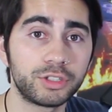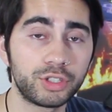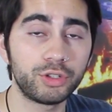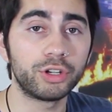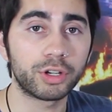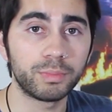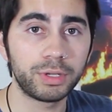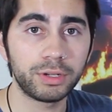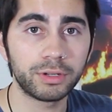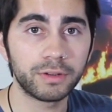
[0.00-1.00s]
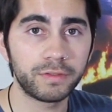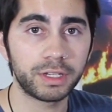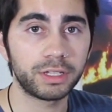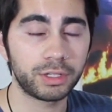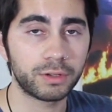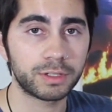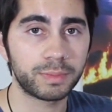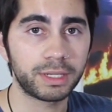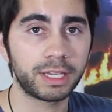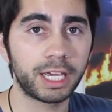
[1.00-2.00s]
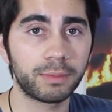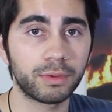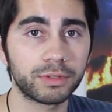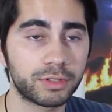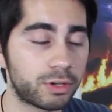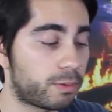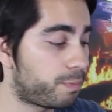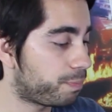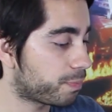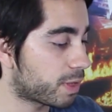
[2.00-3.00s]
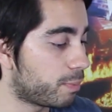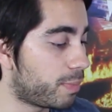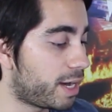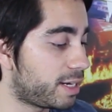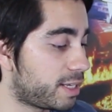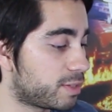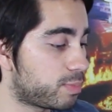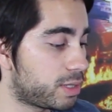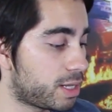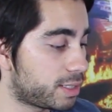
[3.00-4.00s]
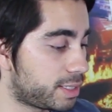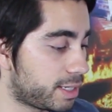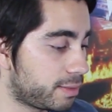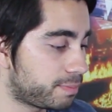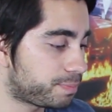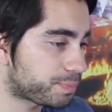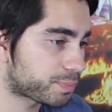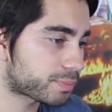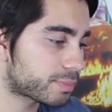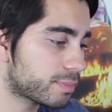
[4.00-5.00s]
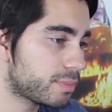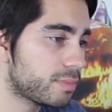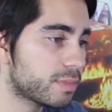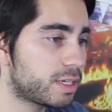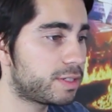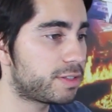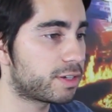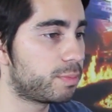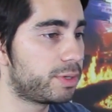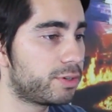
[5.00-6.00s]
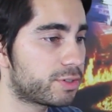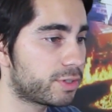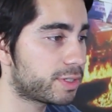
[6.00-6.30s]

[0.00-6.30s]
to your computer via USB cable. So mine is plugged in into the computer. So